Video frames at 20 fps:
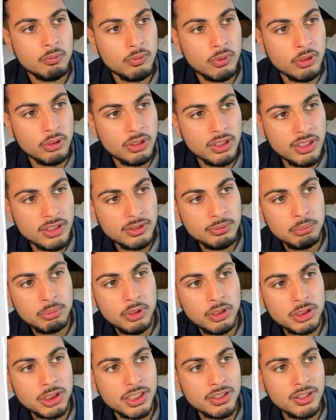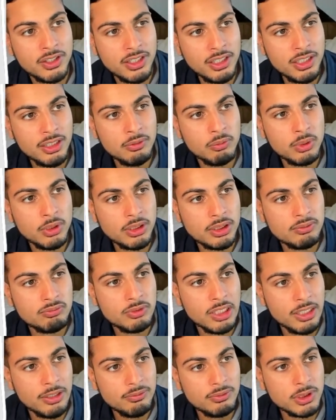On this project here, we're
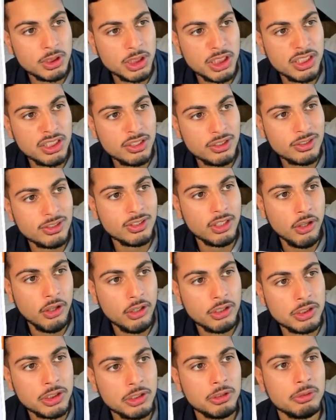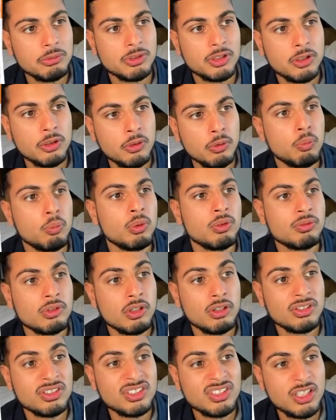leveraging the search, so we've
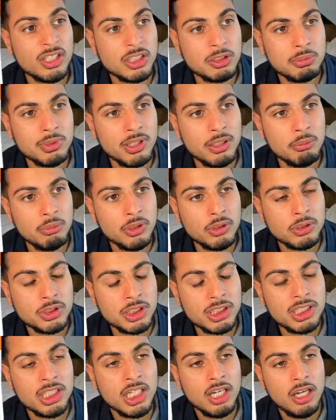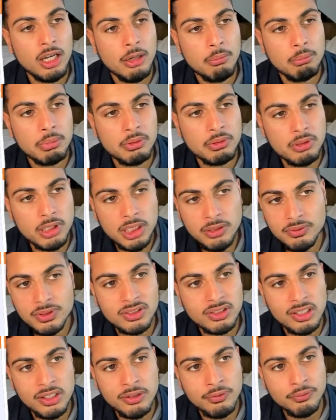got search bar emoji,
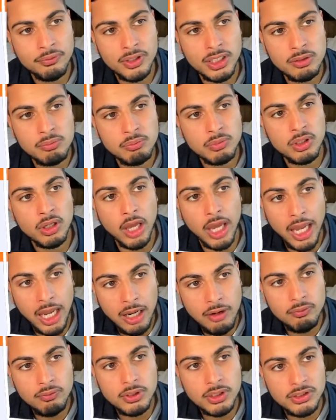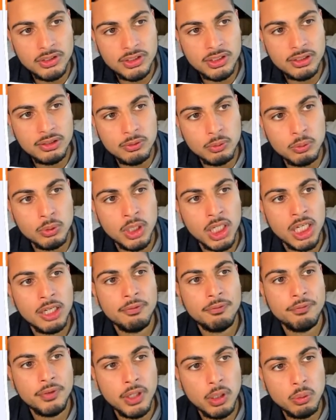Previously in Figma, every single
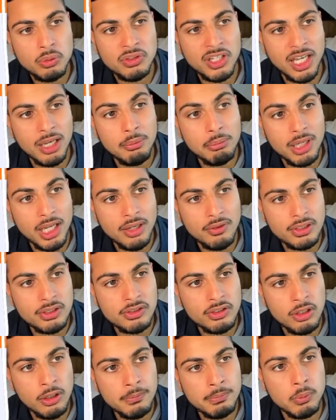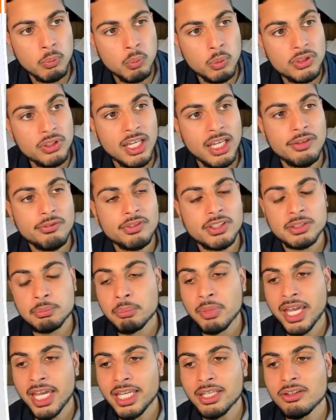file tab at the top would have this
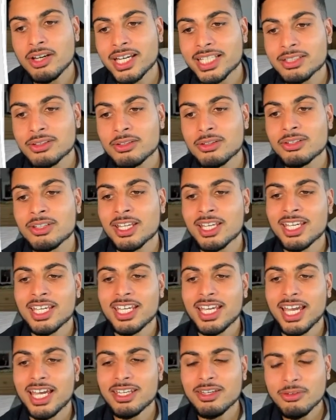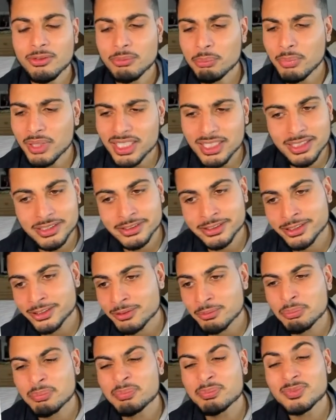pen icon and it would make it
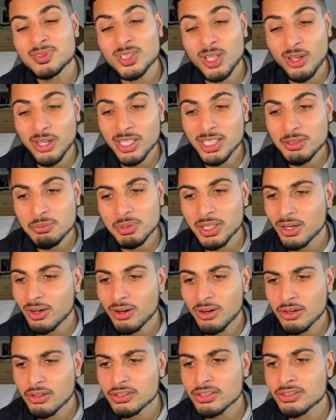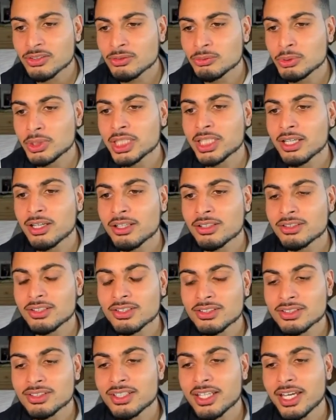just tiny bit harder to really
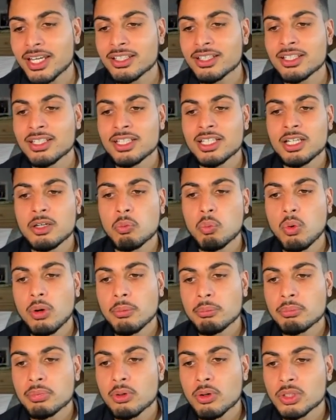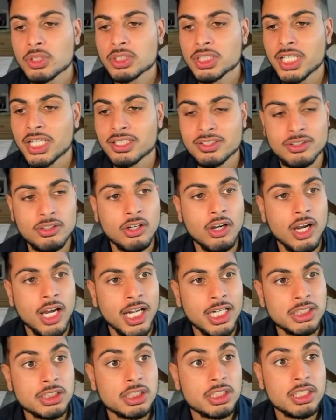understand what project you're
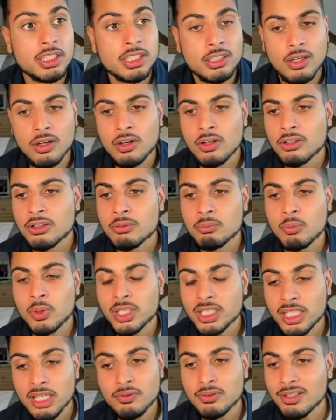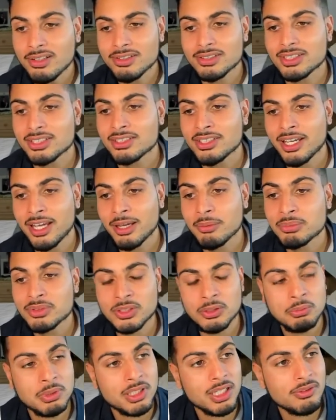actually on. When you have lots of tabs
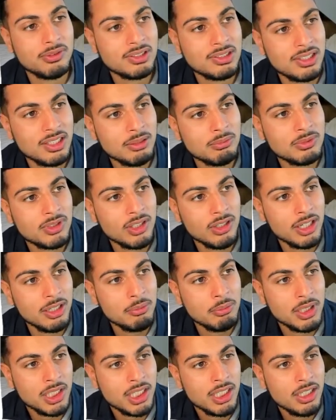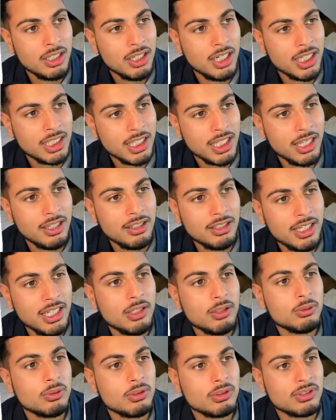open at the same time, I can
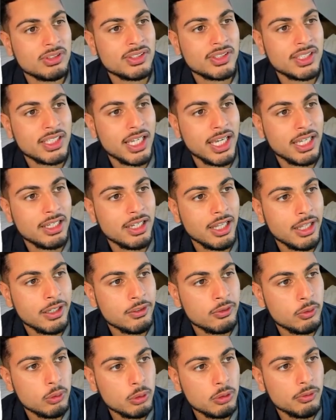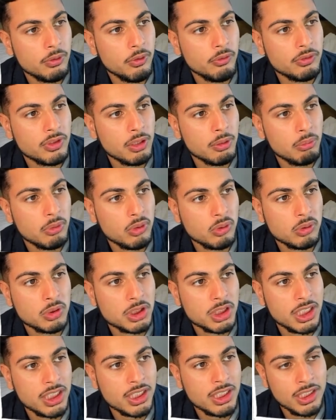now scan and look for the
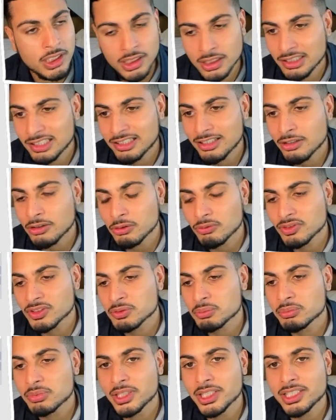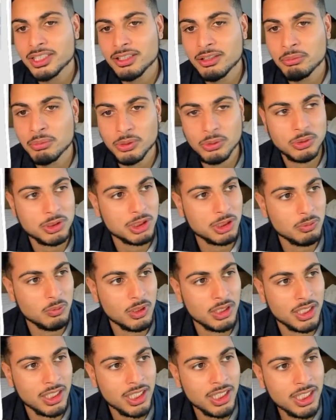emoji. And I know this brain emoji
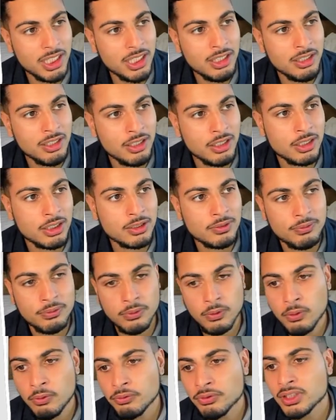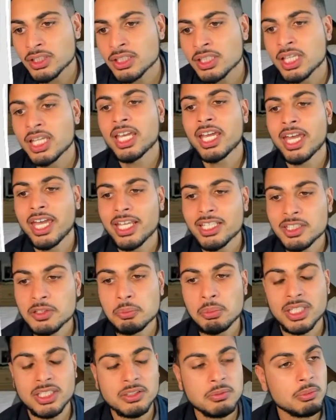one here is for the
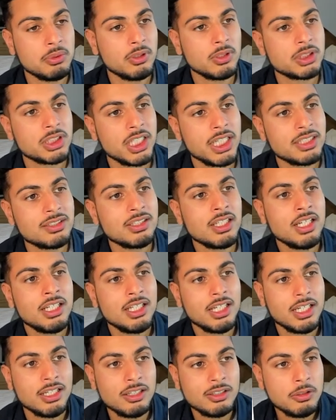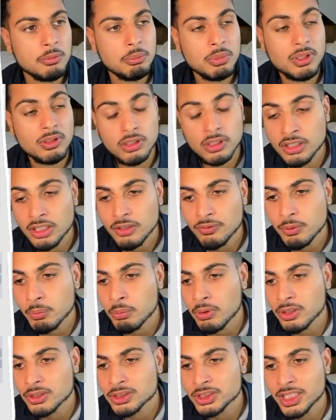Headspace project. And I could be on another
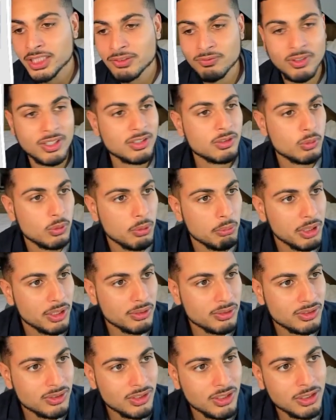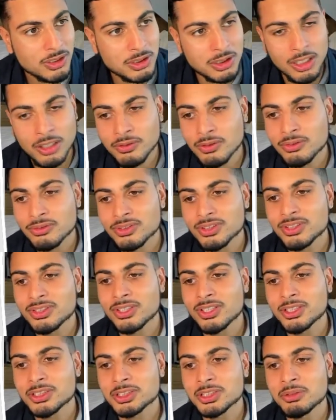project that's all about search. I've got the
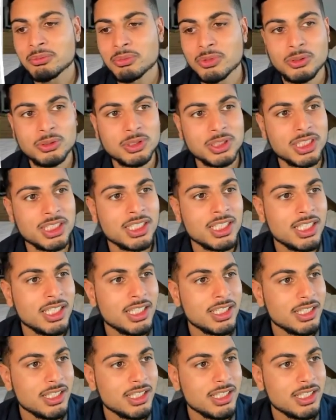search emoji.